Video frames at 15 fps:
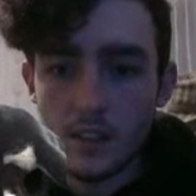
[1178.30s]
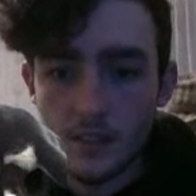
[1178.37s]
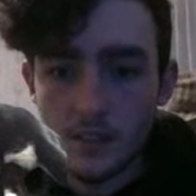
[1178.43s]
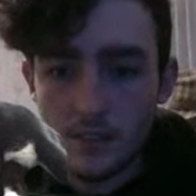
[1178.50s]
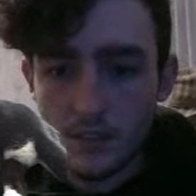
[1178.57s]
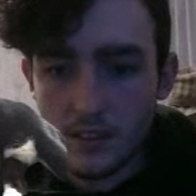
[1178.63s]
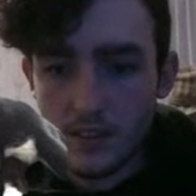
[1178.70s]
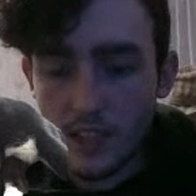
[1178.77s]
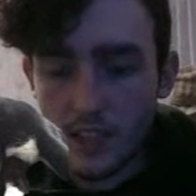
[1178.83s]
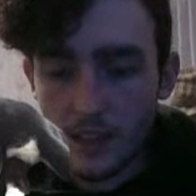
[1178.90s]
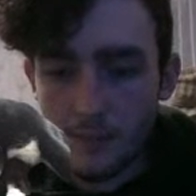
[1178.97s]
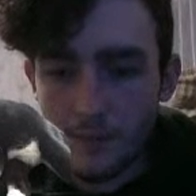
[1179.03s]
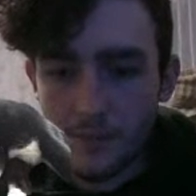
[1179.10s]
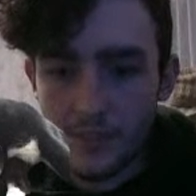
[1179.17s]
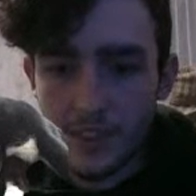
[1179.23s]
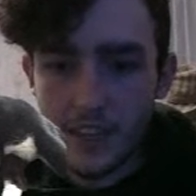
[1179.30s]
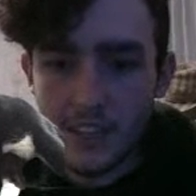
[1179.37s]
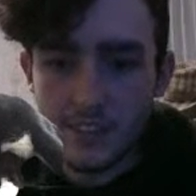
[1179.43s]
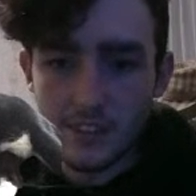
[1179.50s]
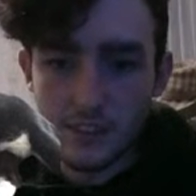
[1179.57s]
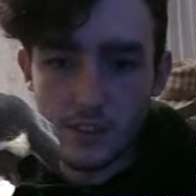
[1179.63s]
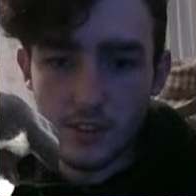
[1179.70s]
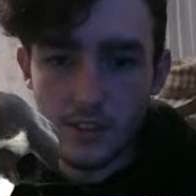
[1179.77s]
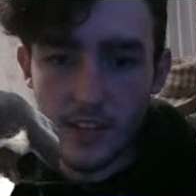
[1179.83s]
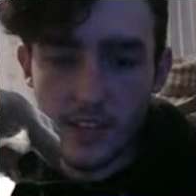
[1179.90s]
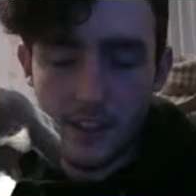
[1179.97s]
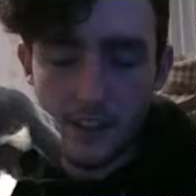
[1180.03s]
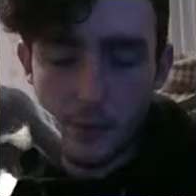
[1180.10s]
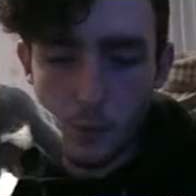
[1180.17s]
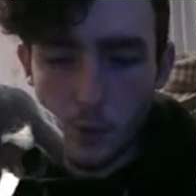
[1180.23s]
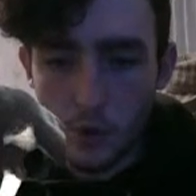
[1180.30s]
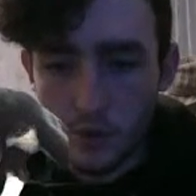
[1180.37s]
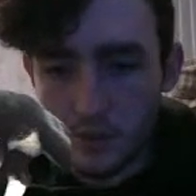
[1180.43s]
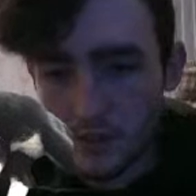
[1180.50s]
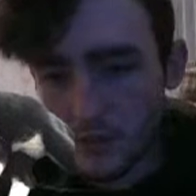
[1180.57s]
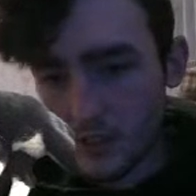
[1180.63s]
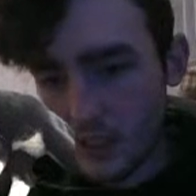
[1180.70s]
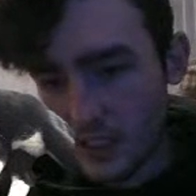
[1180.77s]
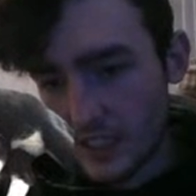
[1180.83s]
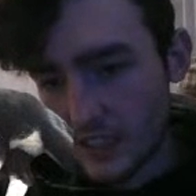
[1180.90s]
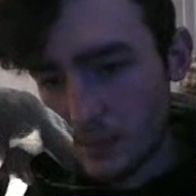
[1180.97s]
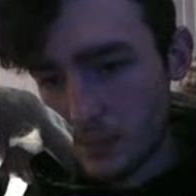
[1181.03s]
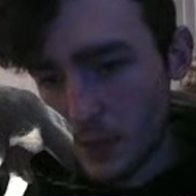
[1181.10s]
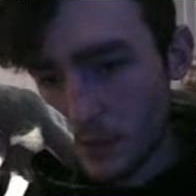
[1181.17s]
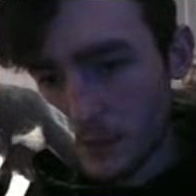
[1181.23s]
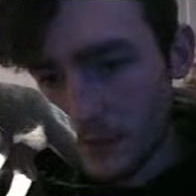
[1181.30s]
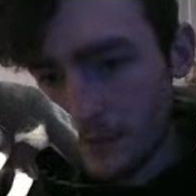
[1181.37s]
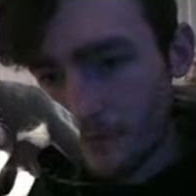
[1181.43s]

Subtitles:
So yeah, that's sort of how the walls will look at the moment.